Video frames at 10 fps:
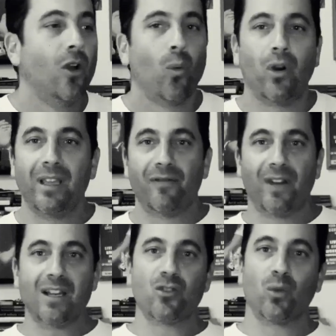Well,
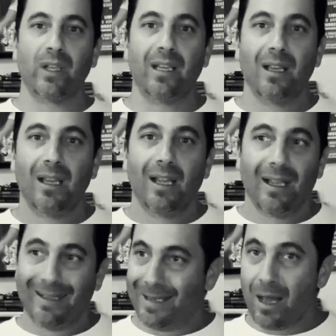eventually,
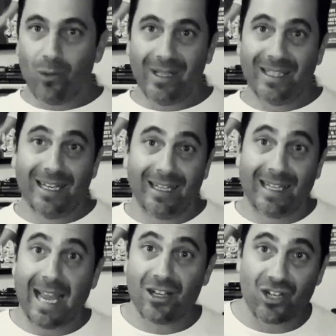not only did it
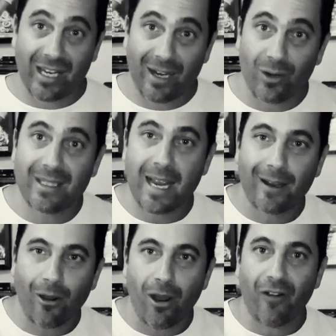catch a gear and
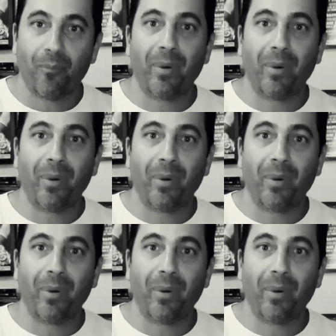take off,